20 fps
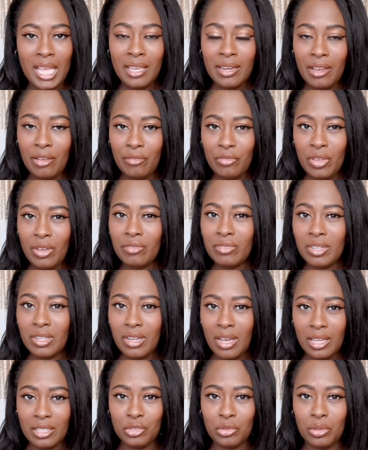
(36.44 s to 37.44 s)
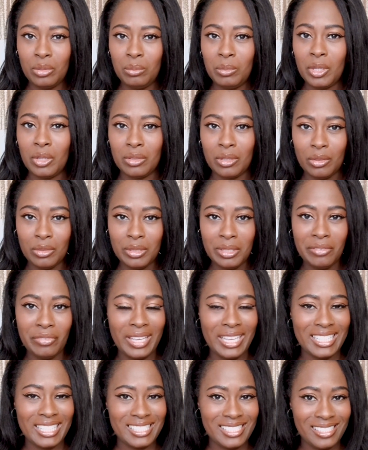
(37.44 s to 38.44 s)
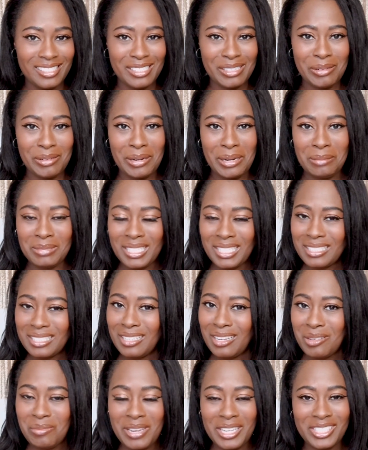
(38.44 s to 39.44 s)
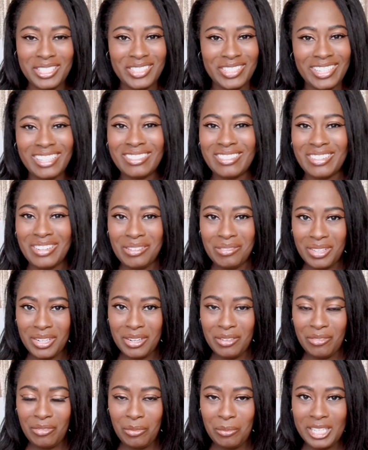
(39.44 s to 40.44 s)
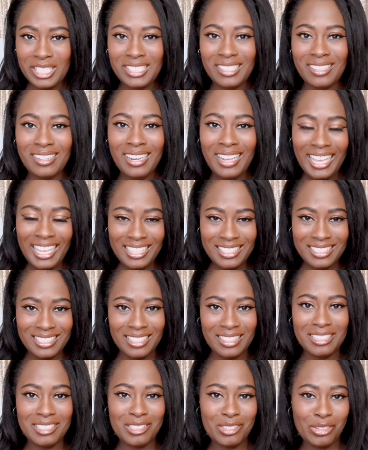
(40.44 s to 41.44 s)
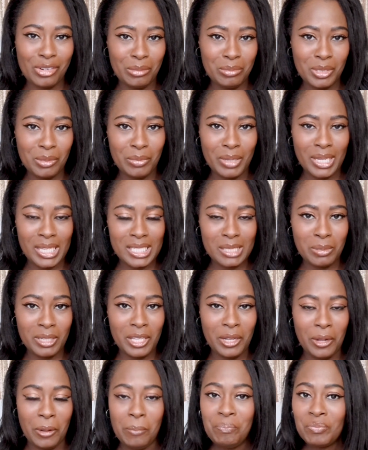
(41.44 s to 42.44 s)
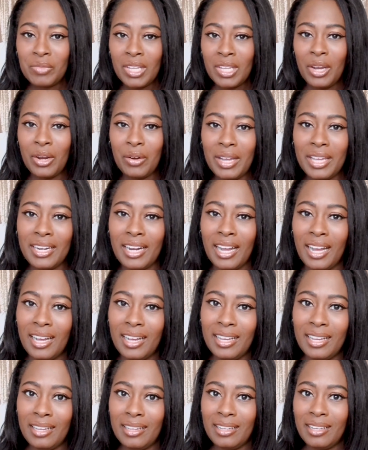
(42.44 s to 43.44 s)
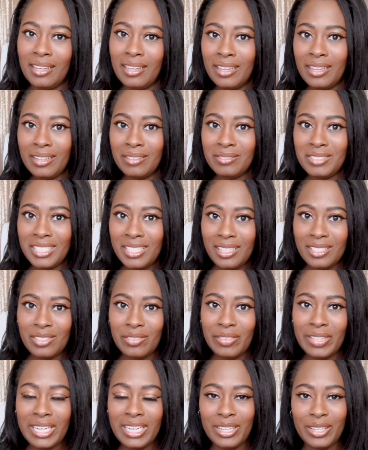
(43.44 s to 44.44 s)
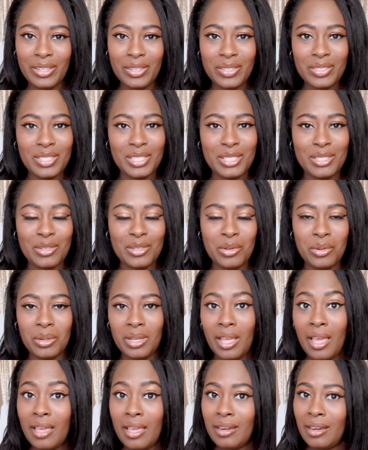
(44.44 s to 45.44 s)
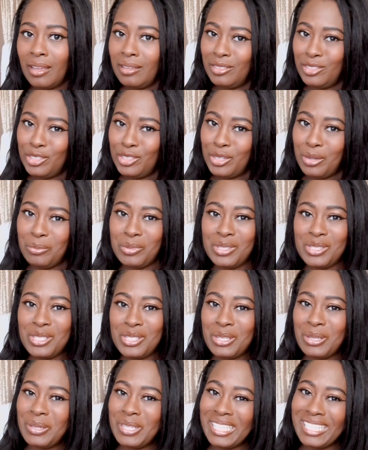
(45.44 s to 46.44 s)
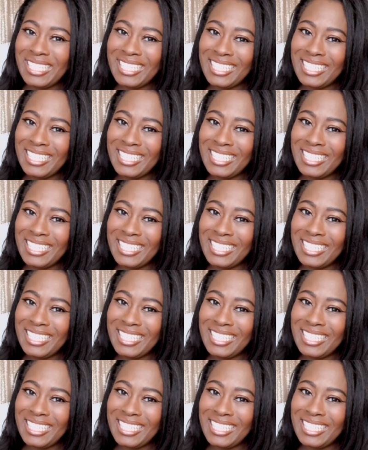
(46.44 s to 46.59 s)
Now, if you have not joined me on OnlyFans, Instagram, TikTok, Patreon, all that information is in the description box below. All right, I have today's video, so let's go ahead and jump into it.